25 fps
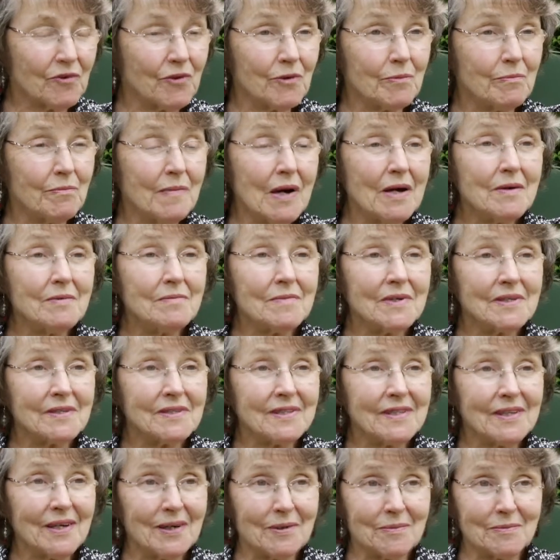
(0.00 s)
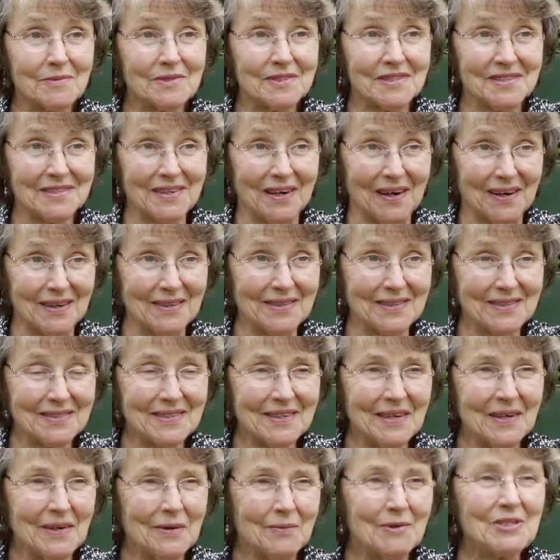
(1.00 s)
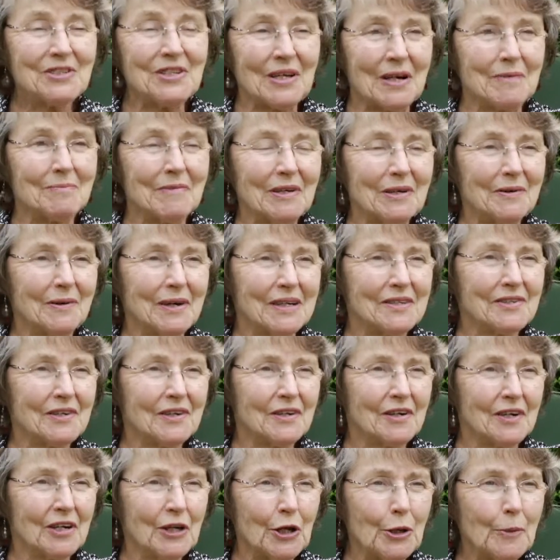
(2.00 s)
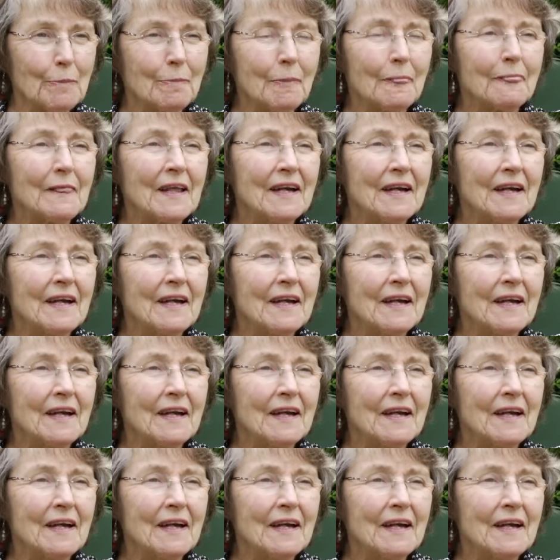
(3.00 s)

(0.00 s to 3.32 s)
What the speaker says: from the moment he opens his eyes, which can be quite early,